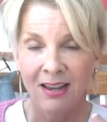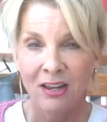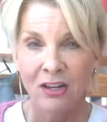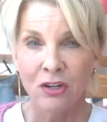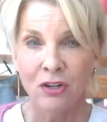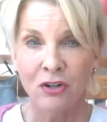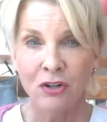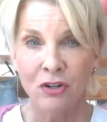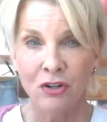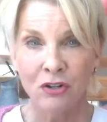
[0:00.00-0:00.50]

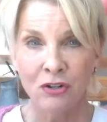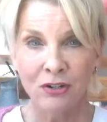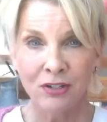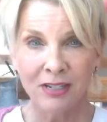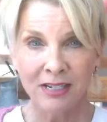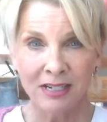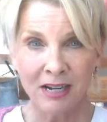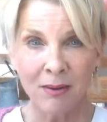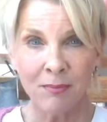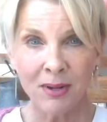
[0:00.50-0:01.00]
Your
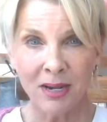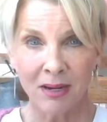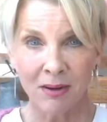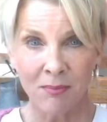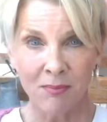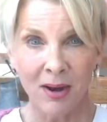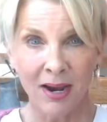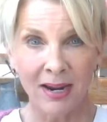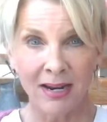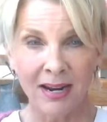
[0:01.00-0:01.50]
stomach
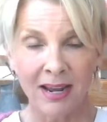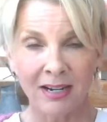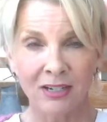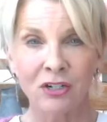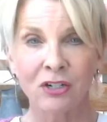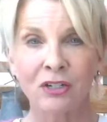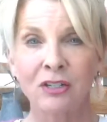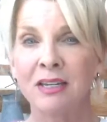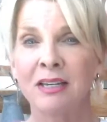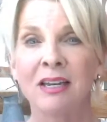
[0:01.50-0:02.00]
might
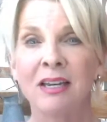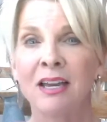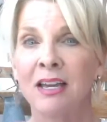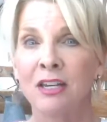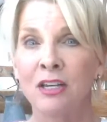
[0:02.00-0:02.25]
actually,